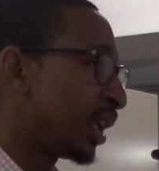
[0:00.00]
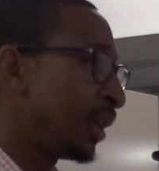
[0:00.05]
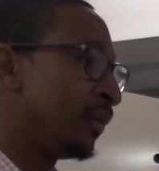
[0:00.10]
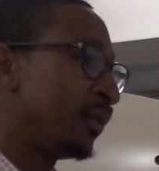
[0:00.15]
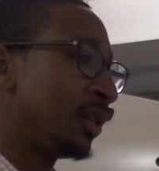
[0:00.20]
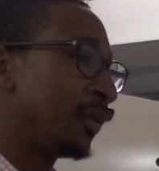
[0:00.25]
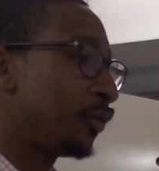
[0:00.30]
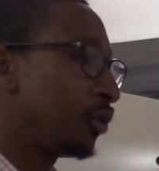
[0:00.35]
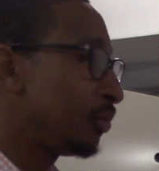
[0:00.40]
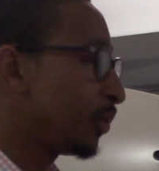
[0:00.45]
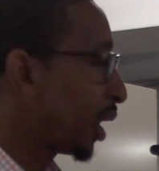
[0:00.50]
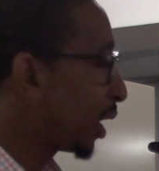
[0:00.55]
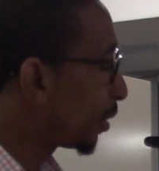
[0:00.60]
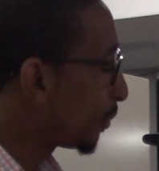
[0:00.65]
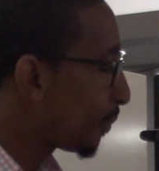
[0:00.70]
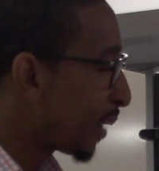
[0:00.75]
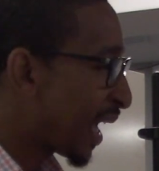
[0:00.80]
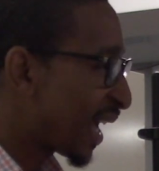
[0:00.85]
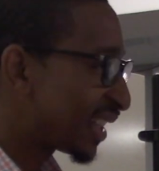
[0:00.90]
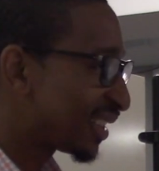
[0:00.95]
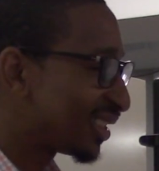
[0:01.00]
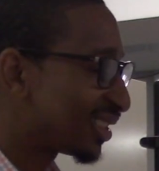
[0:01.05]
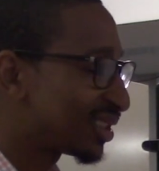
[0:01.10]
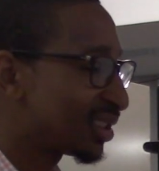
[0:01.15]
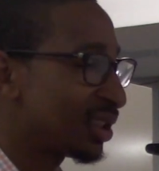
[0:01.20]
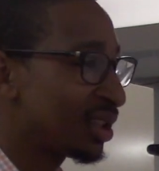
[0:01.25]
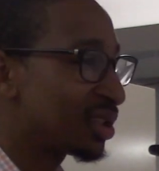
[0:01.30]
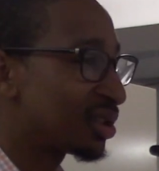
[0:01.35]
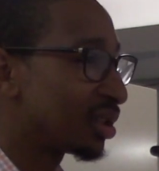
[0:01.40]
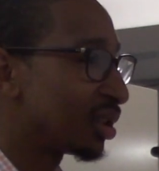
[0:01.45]
Even if you make a bad
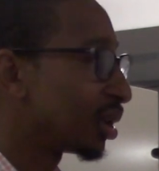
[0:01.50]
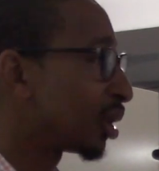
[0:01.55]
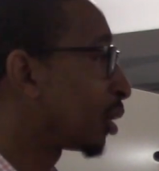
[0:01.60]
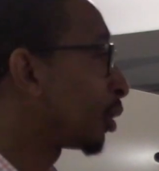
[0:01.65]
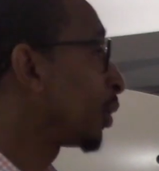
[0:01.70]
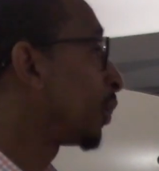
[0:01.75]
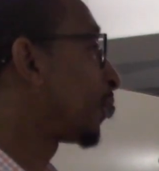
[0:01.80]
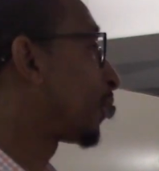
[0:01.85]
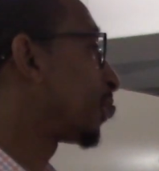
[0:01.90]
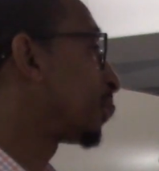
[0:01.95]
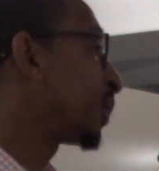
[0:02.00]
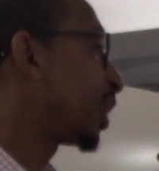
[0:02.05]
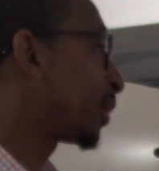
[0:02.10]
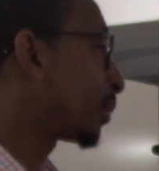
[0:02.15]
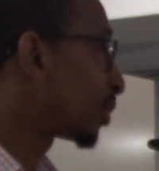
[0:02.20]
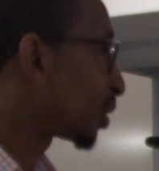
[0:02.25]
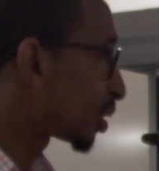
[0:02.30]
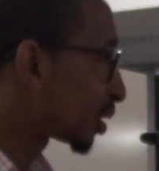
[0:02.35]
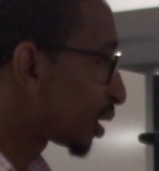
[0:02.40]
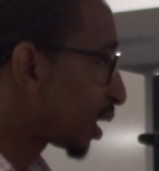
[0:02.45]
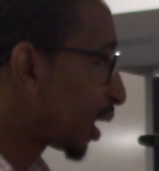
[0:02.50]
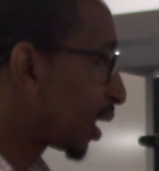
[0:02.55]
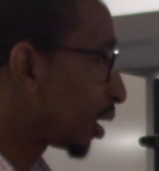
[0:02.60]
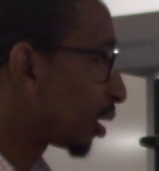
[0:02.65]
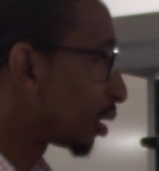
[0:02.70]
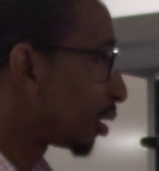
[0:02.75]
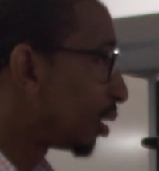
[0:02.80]
decision, learn from that mistake.